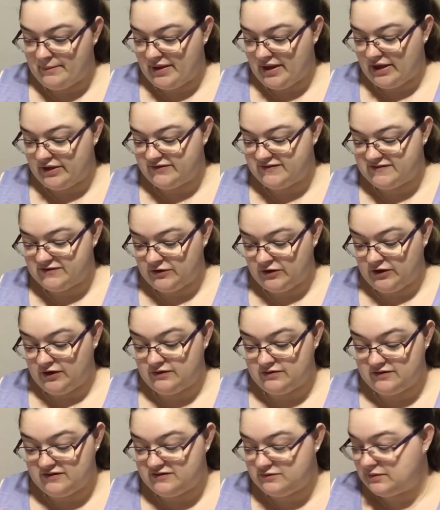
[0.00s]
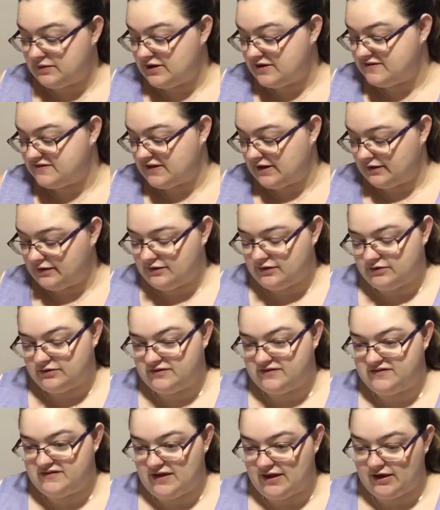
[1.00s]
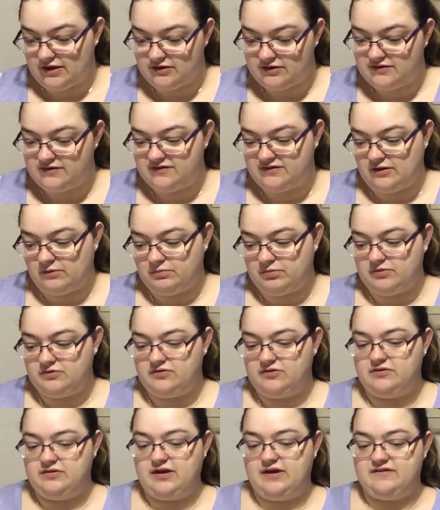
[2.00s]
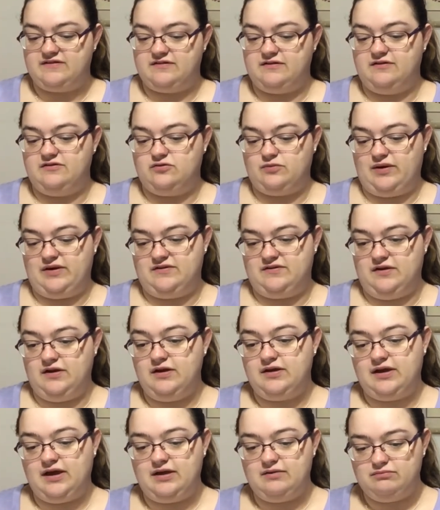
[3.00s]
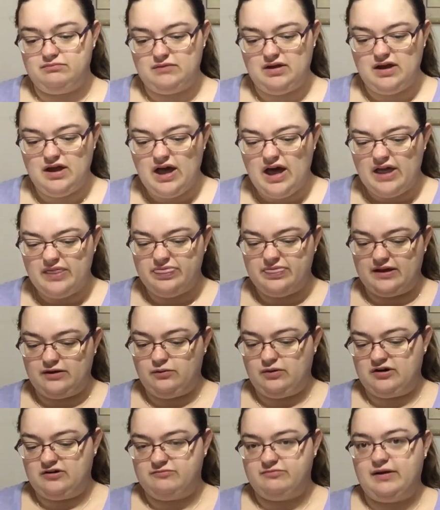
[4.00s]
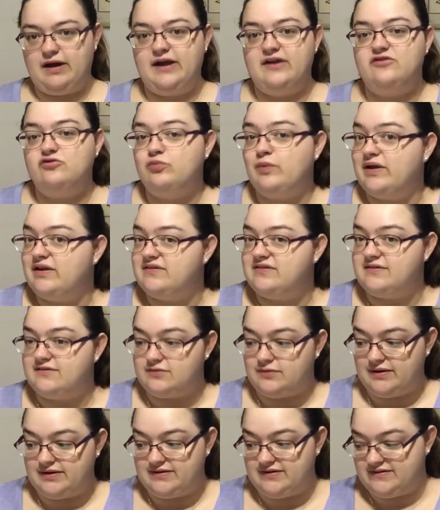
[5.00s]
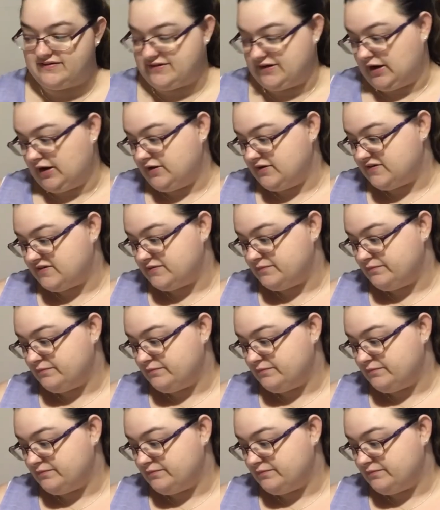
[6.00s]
So this one I started on the 2nd of December in 2020. Again, another one of my 2020 starts.